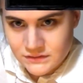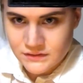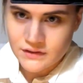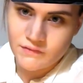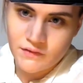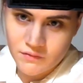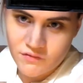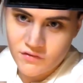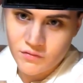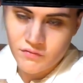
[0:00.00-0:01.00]
It's sort of
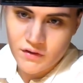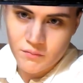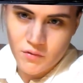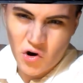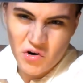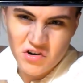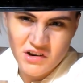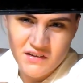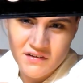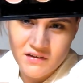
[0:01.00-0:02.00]
just with
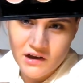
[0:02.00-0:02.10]
orangey tinty